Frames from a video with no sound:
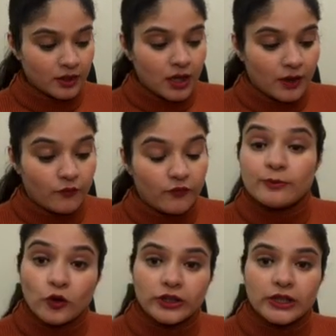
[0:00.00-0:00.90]
One more
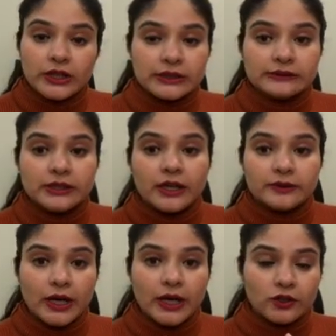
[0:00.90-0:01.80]
thing is
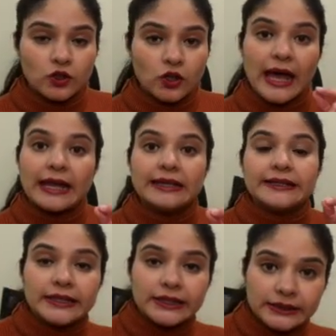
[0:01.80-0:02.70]
that your
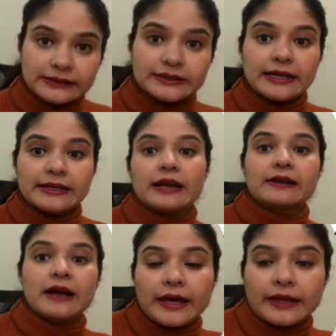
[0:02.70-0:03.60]
alkenes and
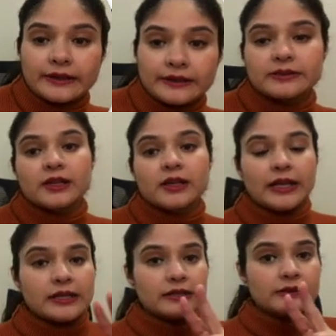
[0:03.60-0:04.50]
alkynes, that
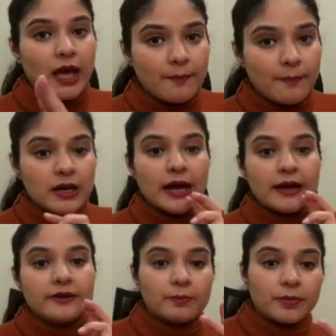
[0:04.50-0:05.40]
is double and
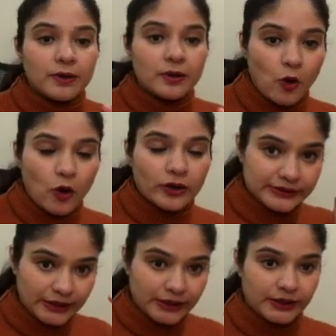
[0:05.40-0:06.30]
triple bond
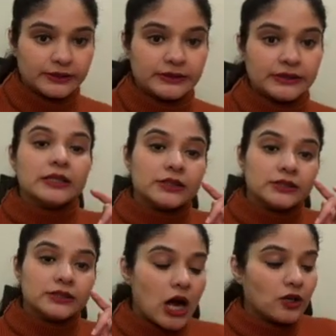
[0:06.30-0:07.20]
series,
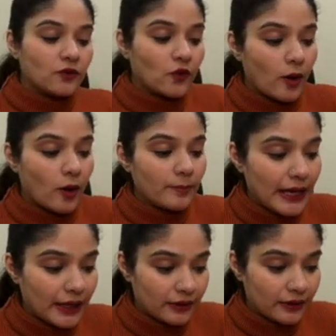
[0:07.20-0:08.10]
start from
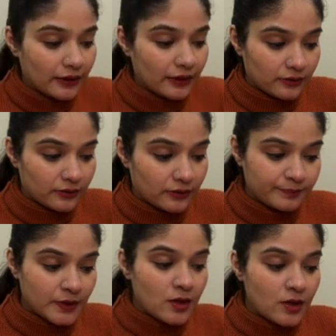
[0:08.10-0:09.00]
eth,
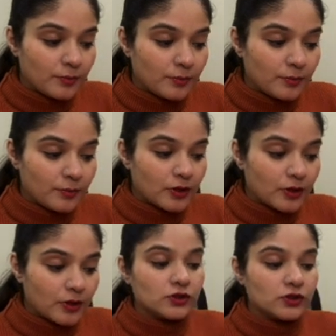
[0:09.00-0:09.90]
because you
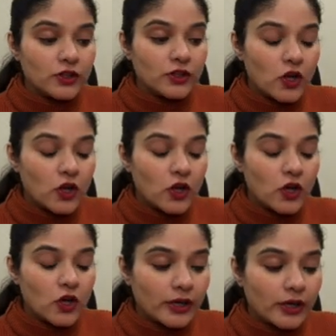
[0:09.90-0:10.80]
cannot have double or
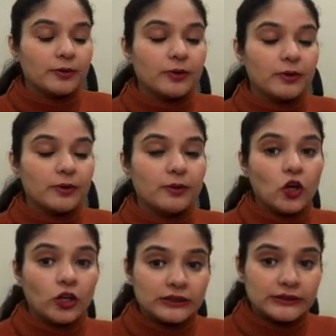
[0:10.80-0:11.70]
triple bond on a
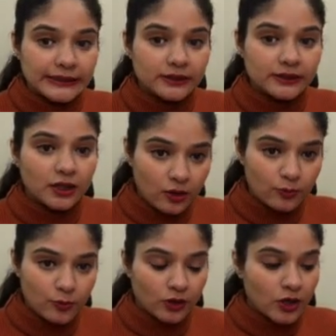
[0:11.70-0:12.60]
single carbon.
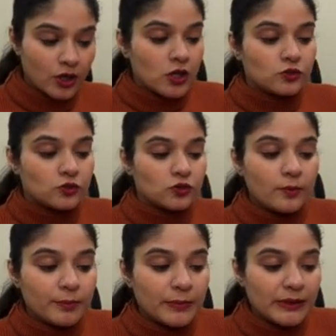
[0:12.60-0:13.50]
So
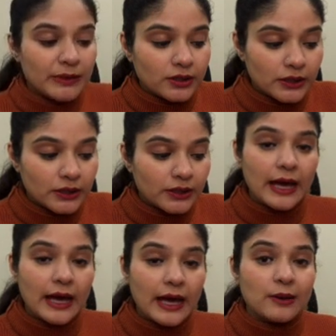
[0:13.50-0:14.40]
methene and
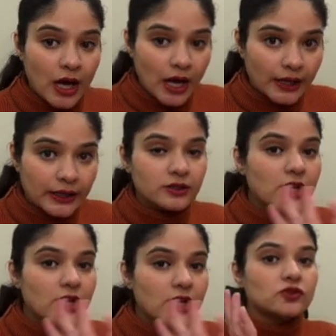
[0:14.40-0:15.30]
methine does
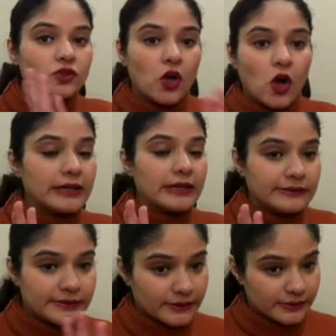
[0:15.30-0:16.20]
not
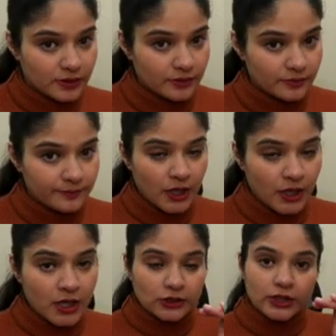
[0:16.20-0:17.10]
exist.
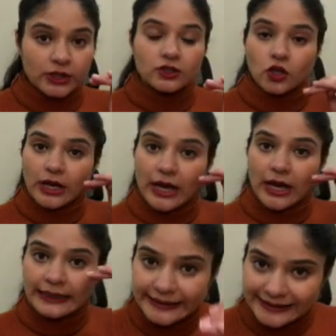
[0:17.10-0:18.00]
Your
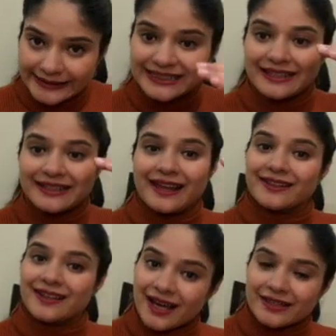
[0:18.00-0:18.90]
alkenes and
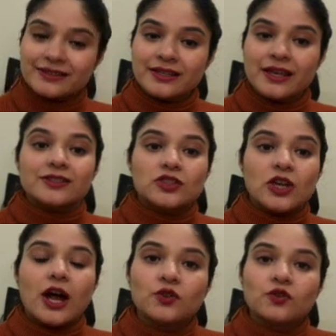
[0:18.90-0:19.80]
alkynes start
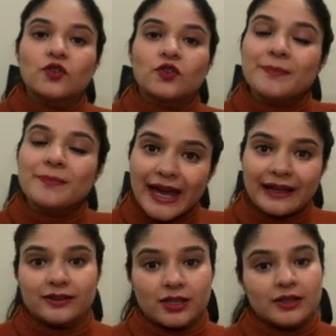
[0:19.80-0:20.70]
from eth,
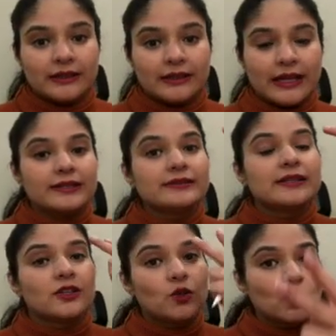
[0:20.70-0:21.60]
that is
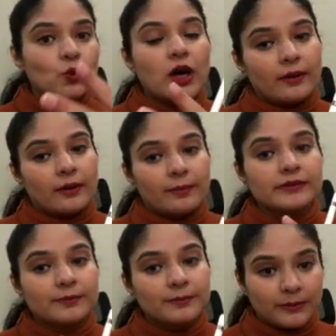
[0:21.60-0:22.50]
2 carbons
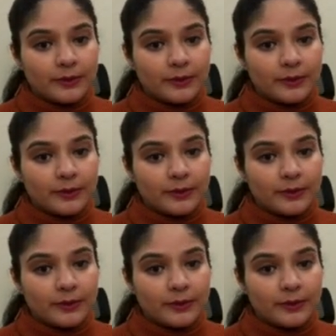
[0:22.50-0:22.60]
minimum.